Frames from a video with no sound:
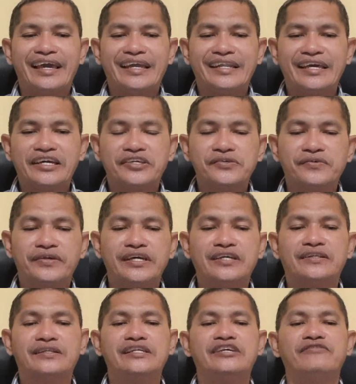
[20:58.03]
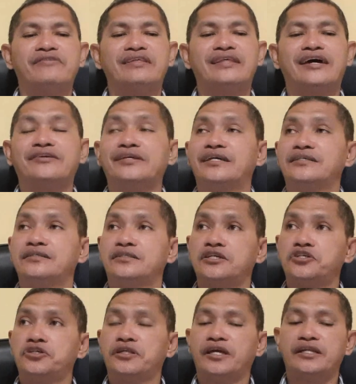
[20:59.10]
and accurately without
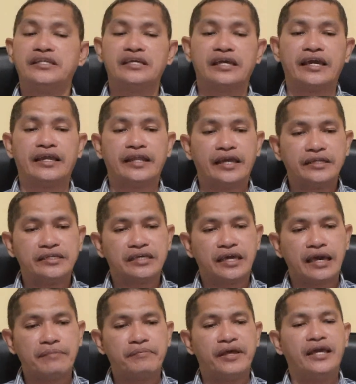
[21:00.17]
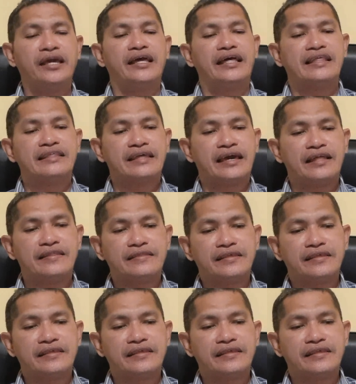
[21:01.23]
hesitation and handicap. Then